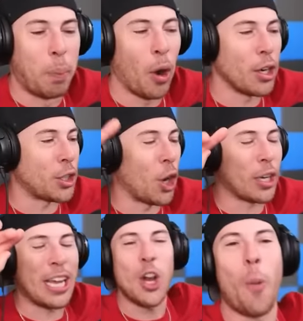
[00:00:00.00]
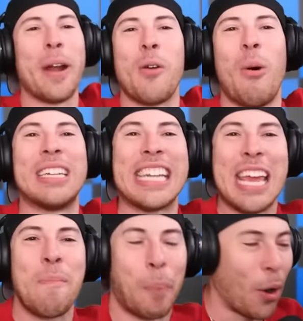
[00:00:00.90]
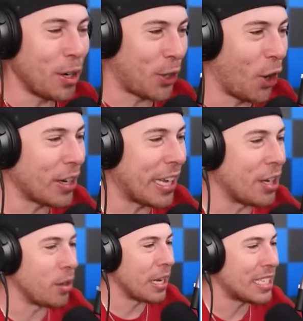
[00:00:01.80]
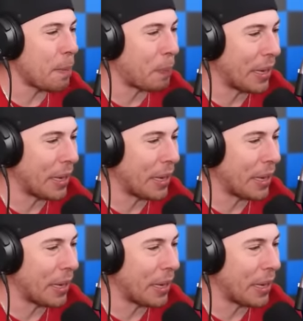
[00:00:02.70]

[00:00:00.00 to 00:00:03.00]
burnt turkey. Nobody wants to eat burnt turkey, dude. Is that